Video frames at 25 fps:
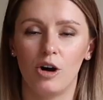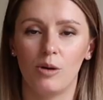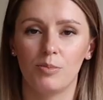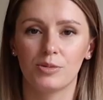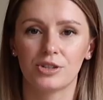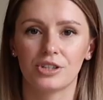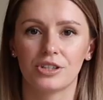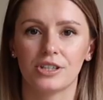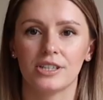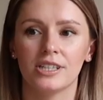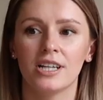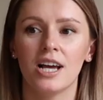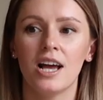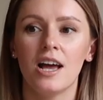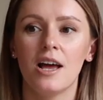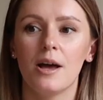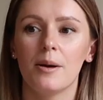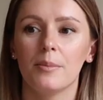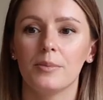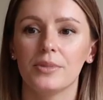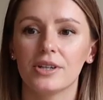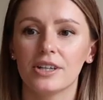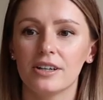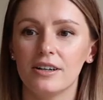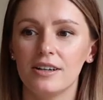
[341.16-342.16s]
option.
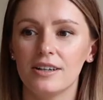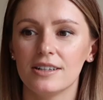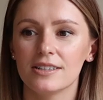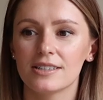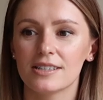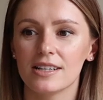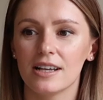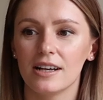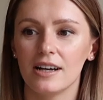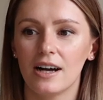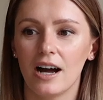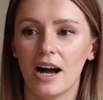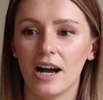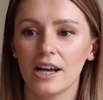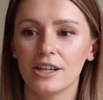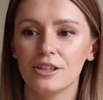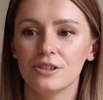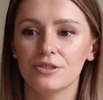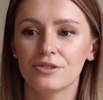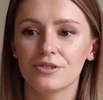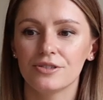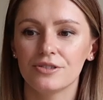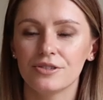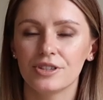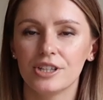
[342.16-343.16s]
Because I
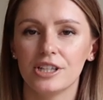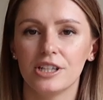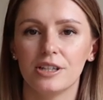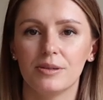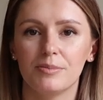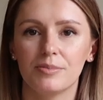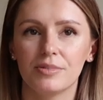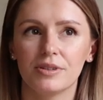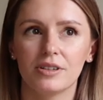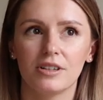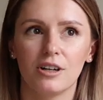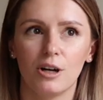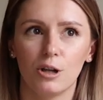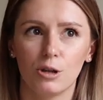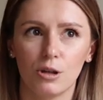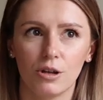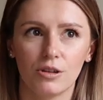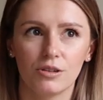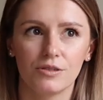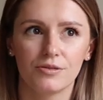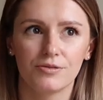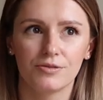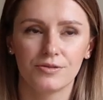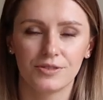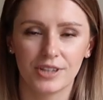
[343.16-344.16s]
used to keep a
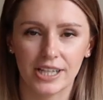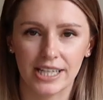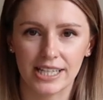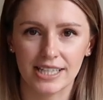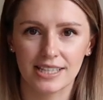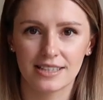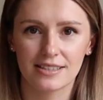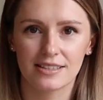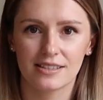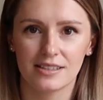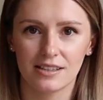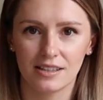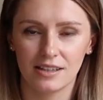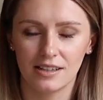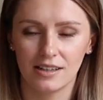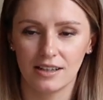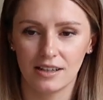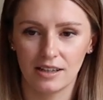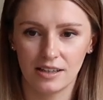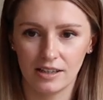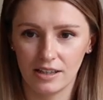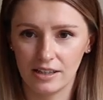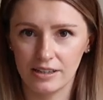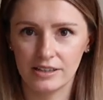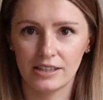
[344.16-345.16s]
lot of things
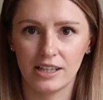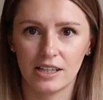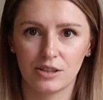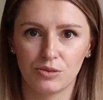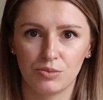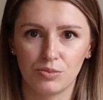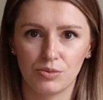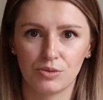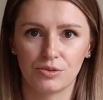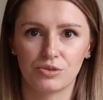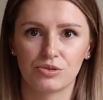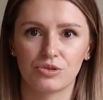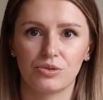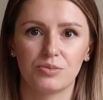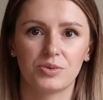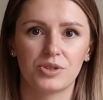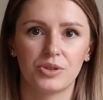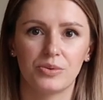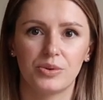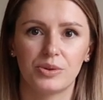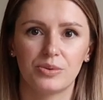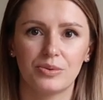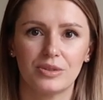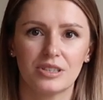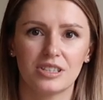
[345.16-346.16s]
in that wardrobe,
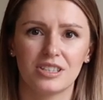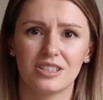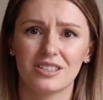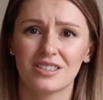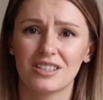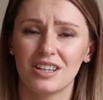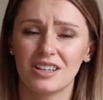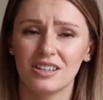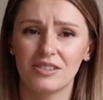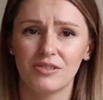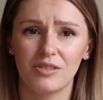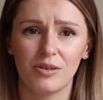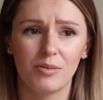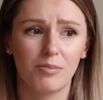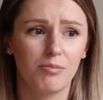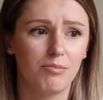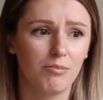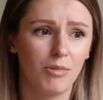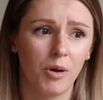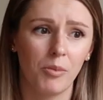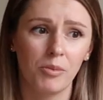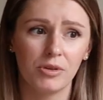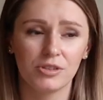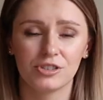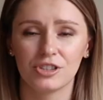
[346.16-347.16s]
so it was just kind of a
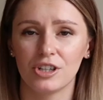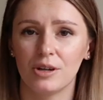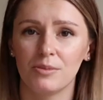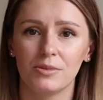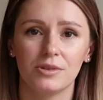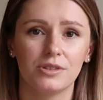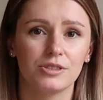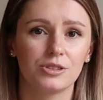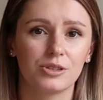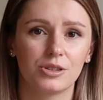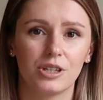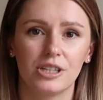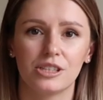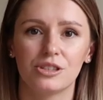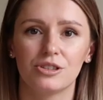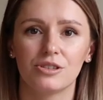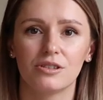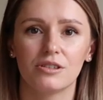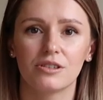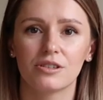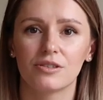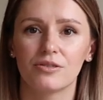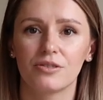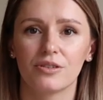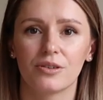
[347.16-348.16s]
mumble jumble trying
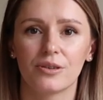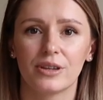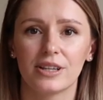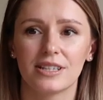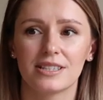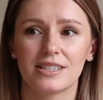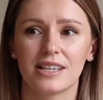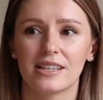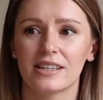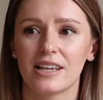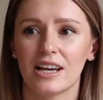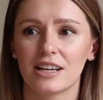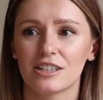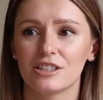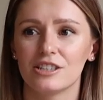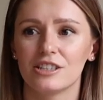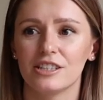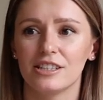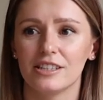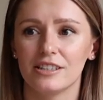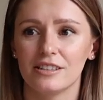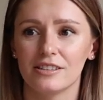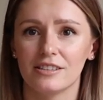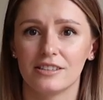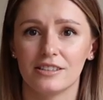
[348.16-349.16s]
to look for things that
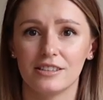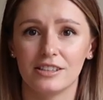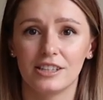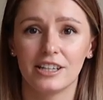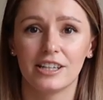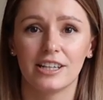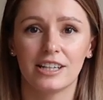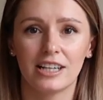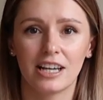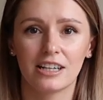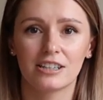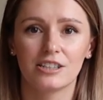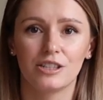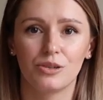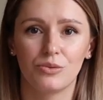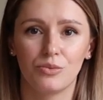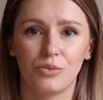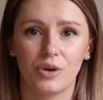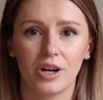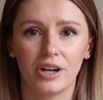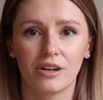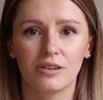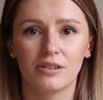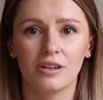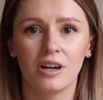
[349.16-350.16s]
actually he can actually
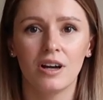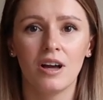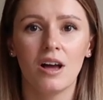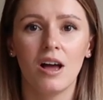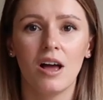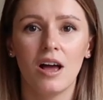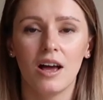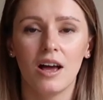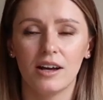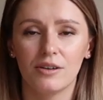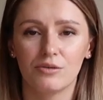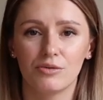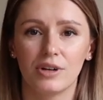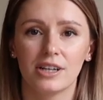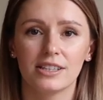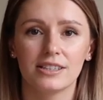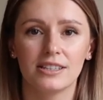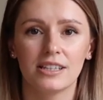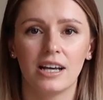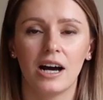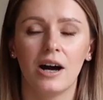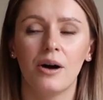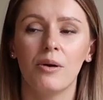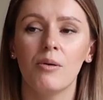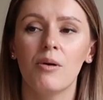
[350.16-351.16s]
wear right
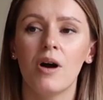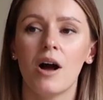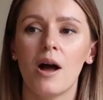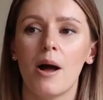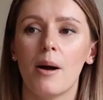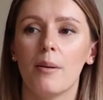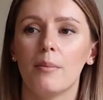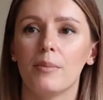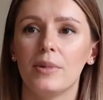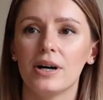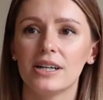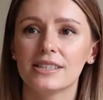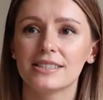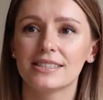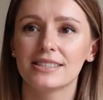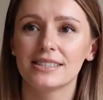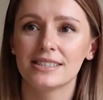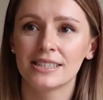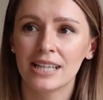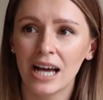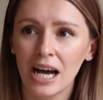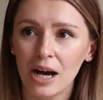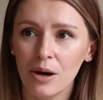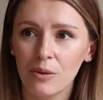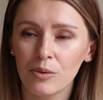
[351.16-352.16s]
now. But
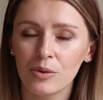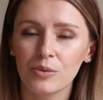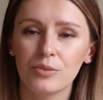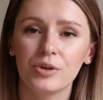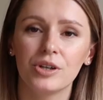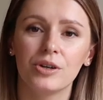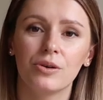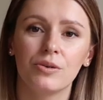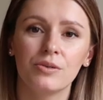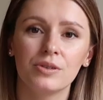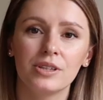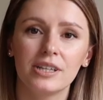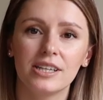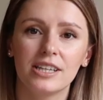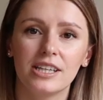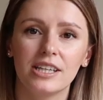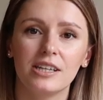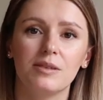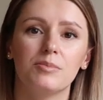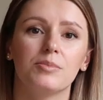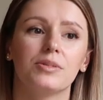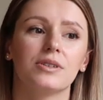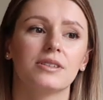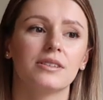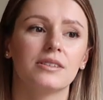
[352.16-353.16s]
now we only
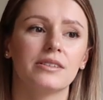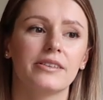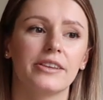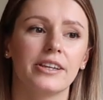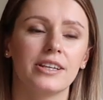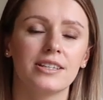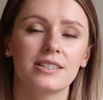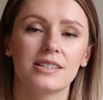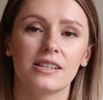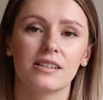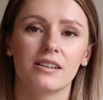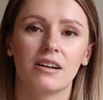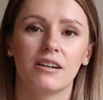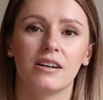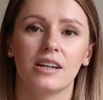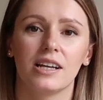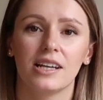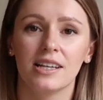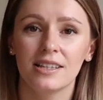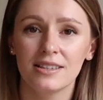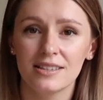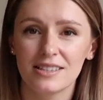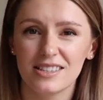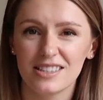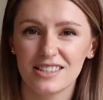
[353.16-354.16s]
keep things that are
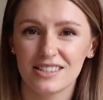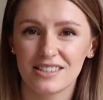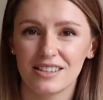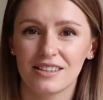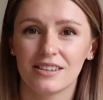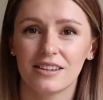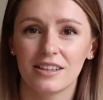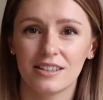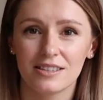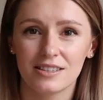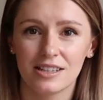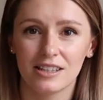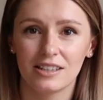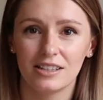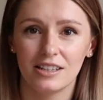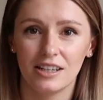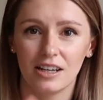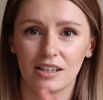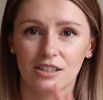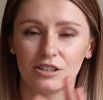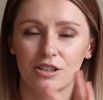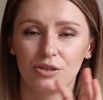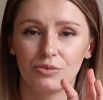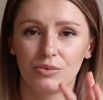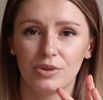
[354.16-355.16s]
in season, things that he
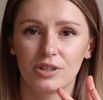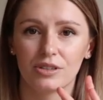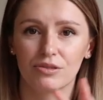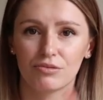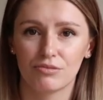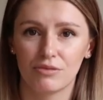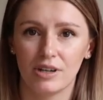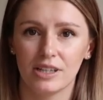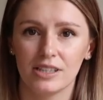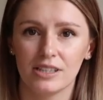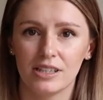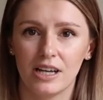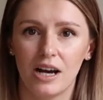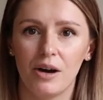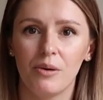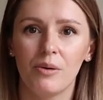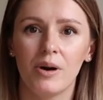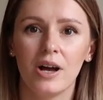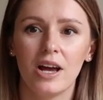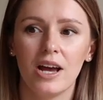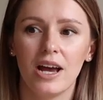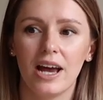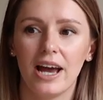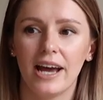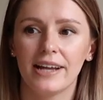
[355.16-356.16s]
actually wears right
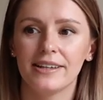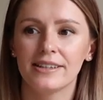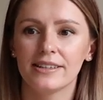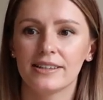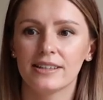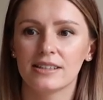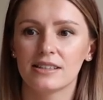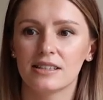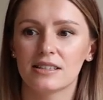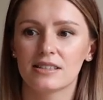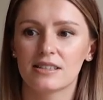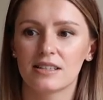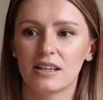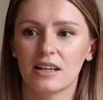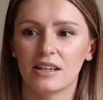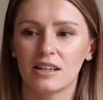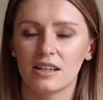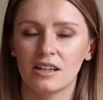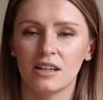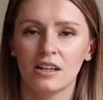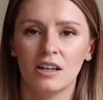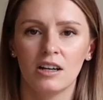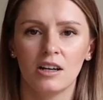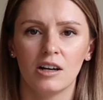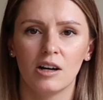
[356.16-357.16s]
now. Anything that's like
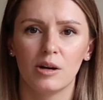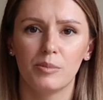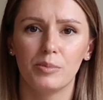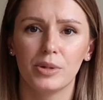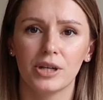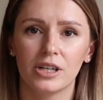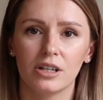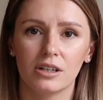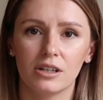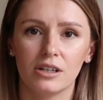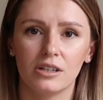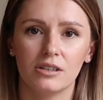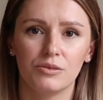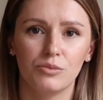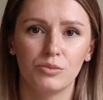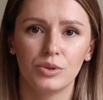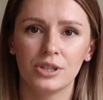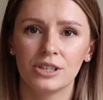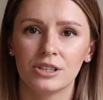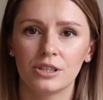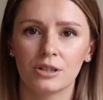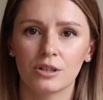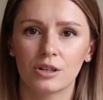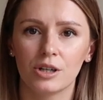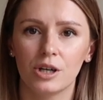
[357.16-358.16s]
a bigger
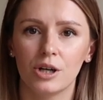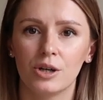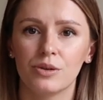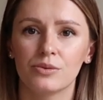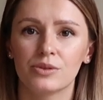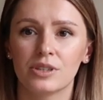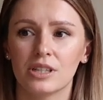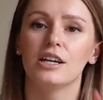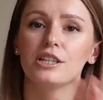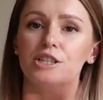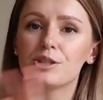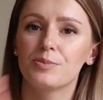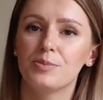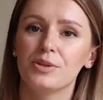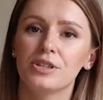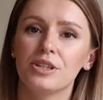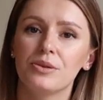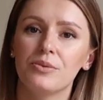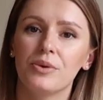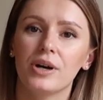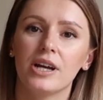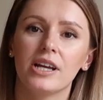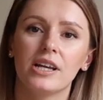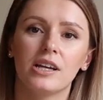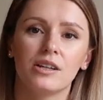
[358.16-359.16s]
winter coat, it's put
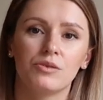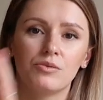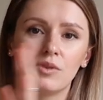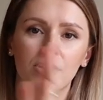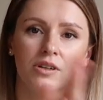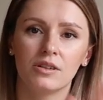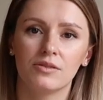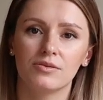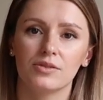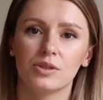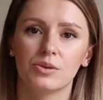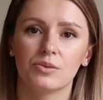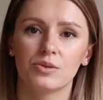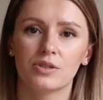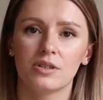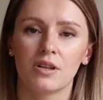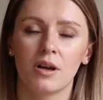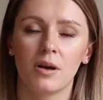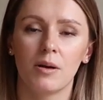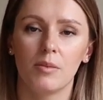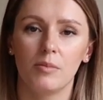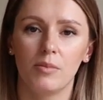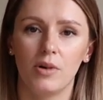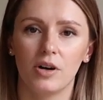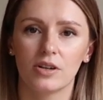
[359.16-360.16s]
away in one of those
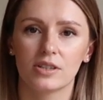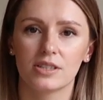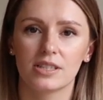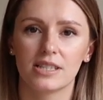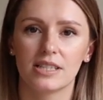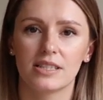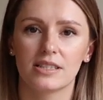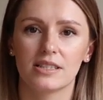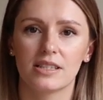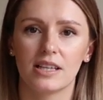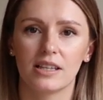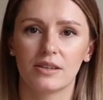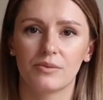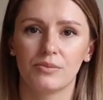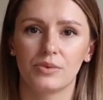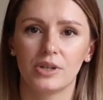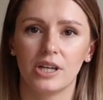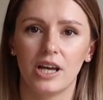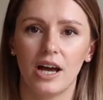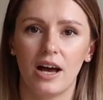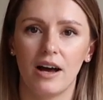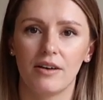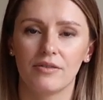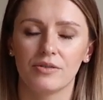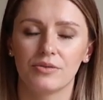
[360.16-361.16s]
boxes that we
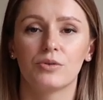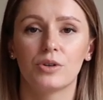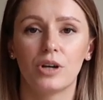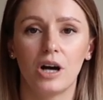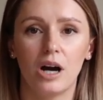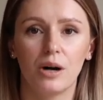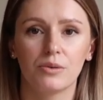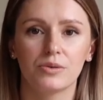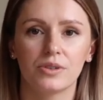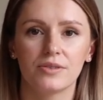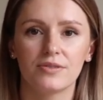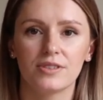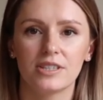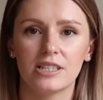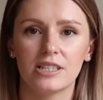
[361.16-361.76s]
have for out of